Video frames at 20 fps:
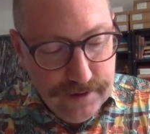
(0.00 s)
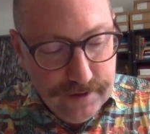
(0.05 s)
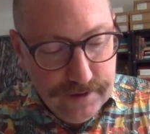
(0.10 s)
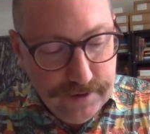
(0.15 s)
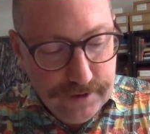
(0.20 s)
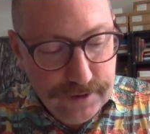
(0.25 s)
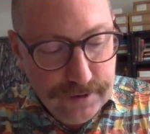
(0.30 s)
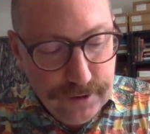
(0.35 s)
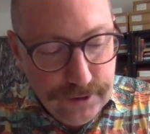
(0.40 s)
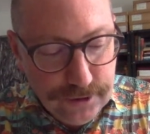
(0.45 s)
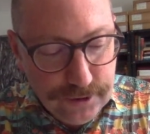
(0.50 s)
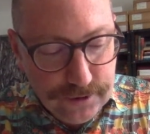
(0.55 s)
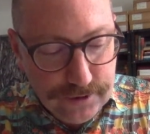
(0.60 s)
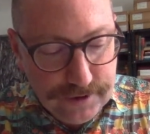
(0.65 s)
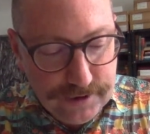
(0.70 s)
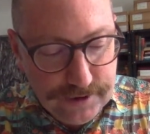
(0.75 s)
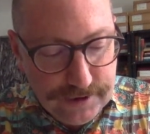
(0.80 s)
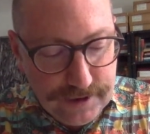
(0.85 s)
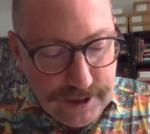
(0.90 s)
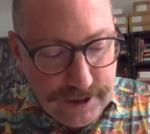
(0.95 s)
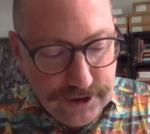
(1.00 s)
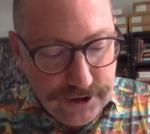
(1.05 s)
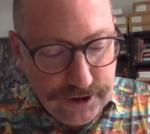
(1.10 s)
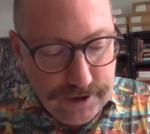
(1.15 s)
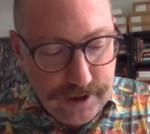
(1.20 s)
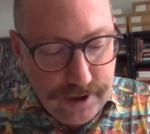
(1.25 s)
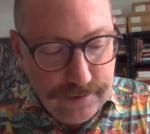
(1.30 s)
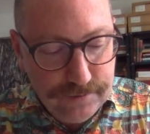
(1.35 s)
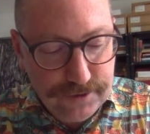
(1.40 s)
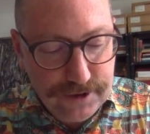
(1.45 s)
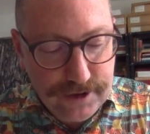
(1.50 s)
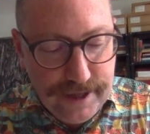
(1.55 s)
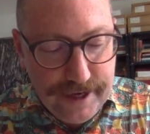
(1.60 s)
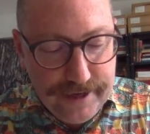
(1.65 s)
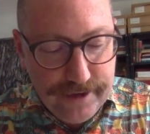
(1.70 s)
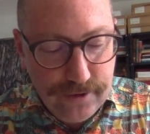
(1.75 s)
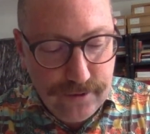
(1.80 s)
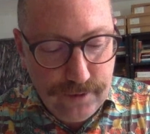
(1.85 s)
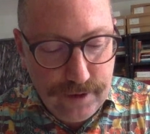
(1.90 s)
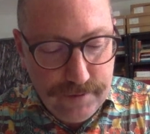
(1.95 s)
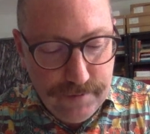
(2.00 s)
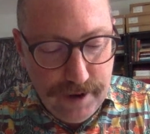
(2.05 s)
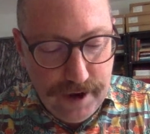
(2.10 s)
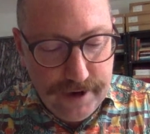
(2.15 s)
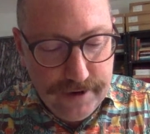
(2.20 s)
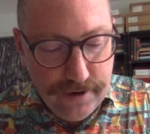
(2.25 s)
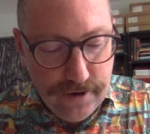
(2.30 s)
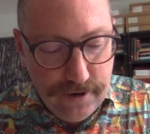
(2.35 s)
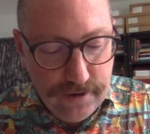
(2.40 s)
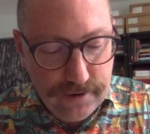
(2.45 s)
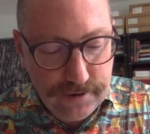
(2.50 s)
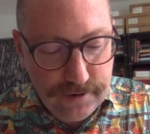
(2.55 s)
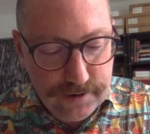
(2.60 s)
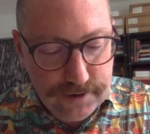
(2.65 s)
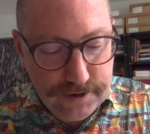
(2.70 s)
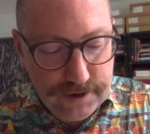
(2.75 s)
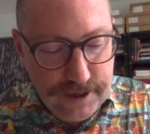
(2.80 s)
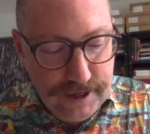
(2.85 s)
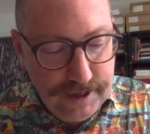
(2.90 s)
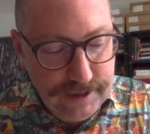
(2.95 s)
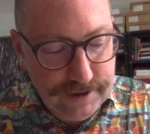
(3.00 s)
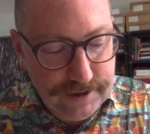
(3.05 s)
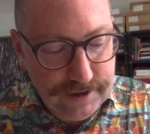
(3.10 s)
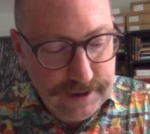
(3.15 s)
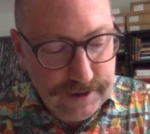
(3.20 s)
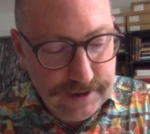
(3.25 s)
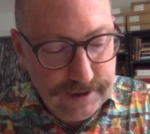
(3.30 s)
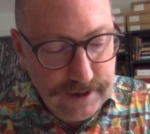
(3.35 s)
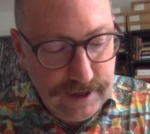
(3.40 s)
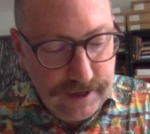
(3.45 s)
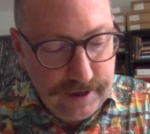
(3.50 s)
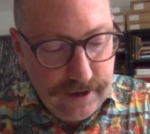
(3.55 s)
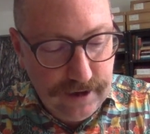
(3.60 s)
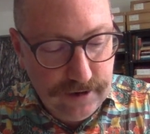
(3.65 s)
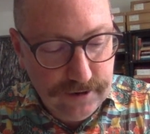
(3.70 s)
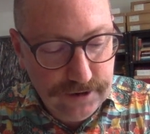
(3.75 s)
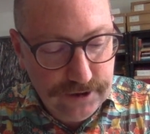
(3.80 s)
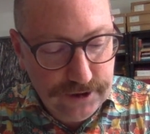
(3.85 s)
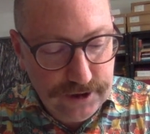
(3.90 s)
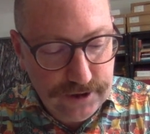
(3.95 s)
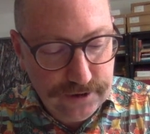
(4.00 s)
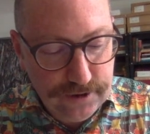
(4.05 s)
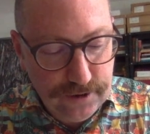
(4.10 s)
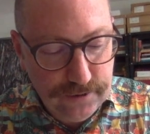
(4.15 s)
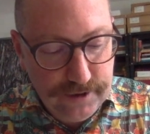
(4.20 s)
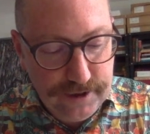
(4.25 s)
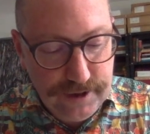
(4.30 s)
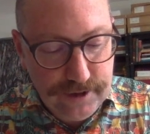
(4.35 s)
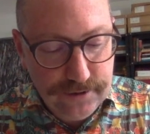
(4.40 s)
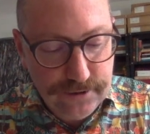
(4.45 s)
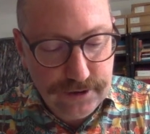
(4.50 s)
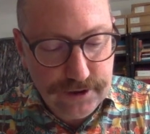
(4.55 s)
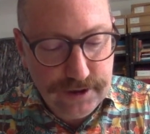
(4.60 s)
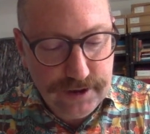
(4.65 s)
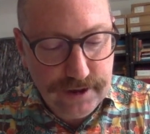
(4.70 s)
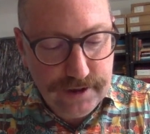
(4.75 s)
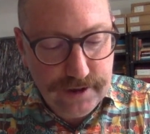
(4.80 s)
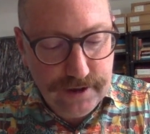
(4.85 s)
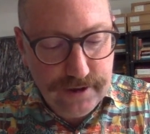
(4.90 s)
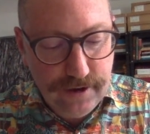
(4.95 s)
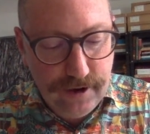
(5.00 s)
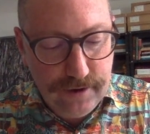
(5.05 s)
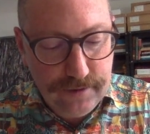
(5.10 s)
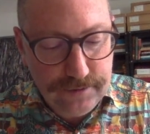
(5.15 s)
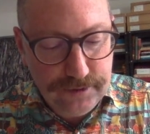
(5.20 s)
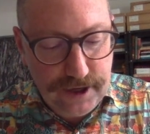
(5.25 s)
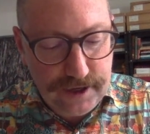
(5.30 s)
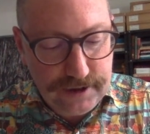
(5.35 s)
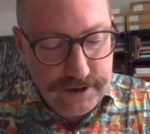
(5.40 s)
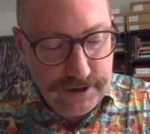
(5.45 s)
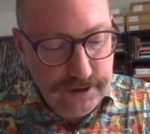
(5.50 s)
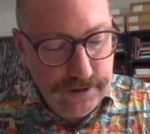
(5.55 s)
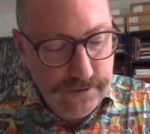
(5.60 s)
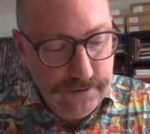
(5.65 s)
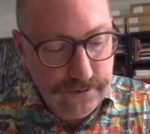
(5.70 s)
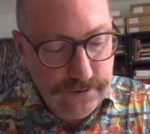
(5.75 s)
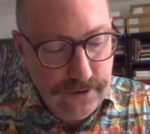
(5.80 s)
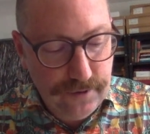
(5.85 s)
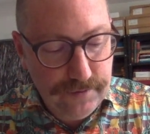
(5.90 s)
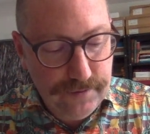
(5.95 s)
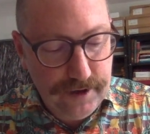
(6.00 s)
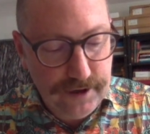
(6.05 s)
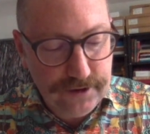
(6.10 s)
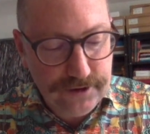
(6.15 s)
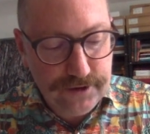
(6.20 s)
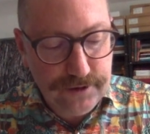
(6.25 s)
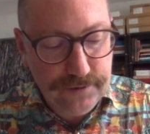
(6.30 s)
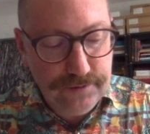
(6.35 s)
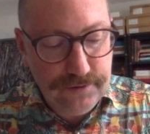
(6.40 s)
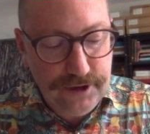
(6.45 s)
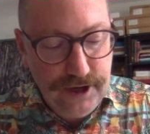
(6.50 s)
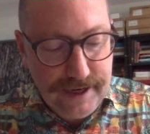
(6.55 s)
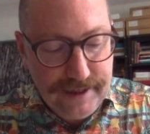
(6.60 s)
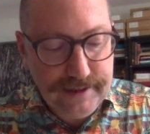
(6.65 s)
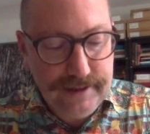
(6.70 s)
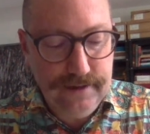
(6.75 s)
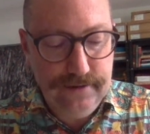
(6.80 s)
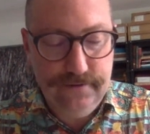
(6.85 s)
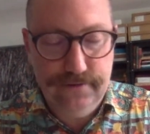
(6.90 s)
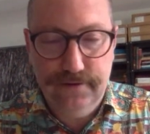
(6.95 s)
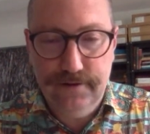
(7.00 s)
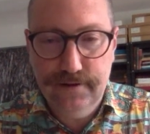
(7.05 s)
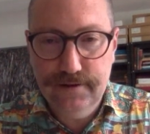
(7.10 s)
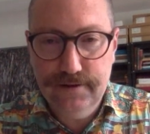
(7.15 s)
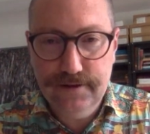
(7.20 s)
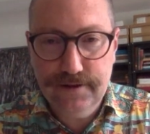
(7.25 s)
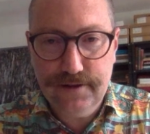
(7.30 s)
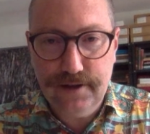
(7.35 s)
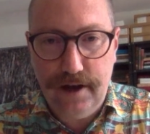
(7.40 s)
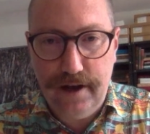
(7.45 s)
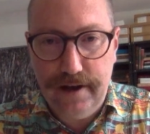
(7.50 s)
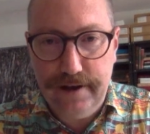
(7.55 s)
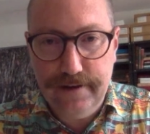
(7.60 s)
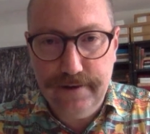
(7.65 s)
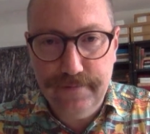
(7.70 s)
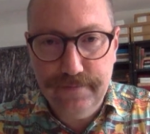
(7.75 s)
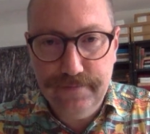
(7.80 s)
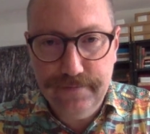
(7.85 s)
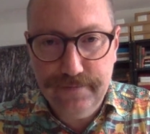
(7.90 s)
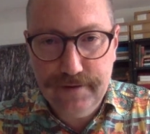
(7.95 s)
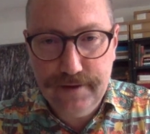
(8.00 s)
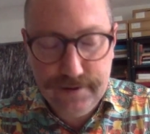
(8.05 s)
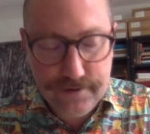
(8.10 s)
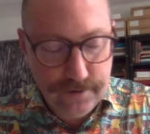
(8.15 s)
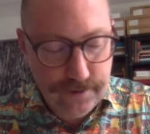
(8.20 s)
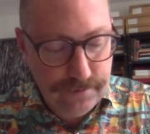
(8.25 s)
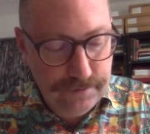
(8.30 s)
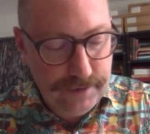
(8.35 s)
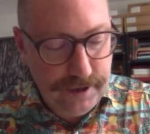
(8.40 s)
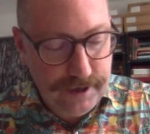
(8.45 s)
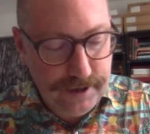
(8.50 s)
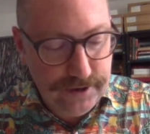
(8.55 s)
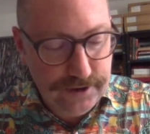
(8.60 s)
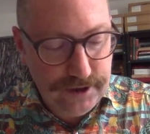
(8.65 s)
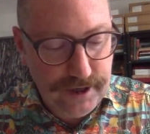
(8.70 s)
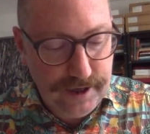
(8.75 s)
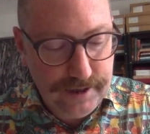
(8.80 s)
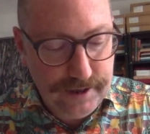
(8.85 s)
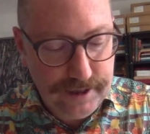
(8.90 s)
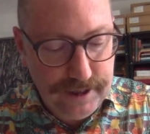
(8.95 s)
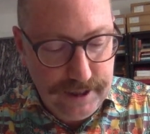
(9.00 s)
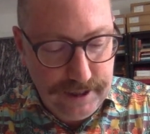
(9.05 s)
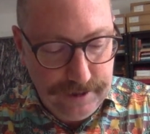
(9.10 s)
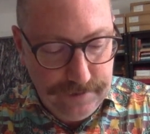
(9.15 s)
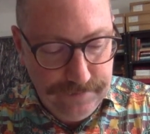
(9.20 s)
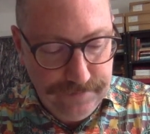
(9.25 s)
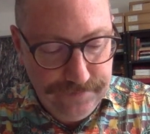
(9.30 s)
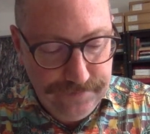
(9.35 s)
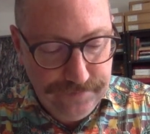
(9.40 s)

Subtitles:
The crucial distinction comes later when Meinong states that psychology is only interested in objects from their subjective side. That's on page 18.